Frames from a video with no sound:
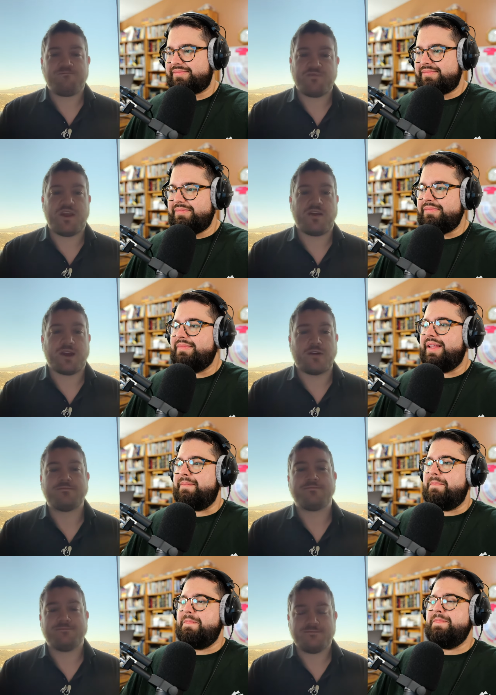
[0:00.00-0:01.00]
Speaker 1: There you
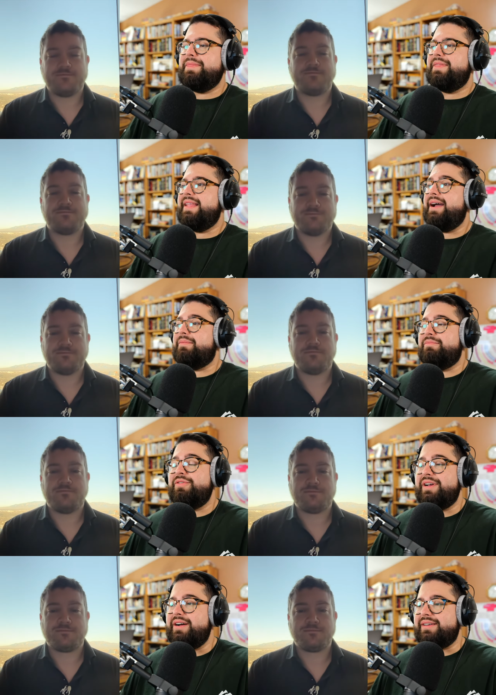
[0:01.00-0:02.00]
go. Now,
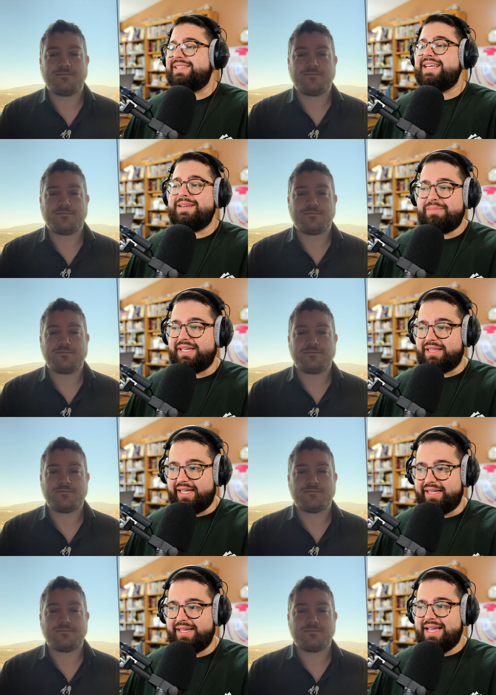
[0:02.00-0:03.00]
moving on, TP
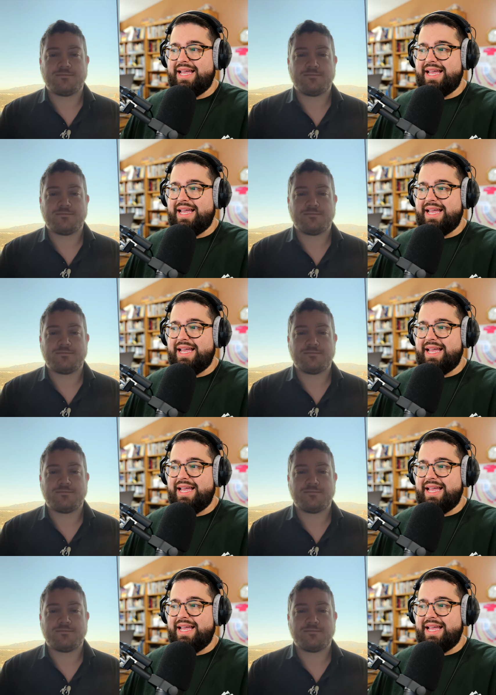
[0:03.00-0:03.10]
Link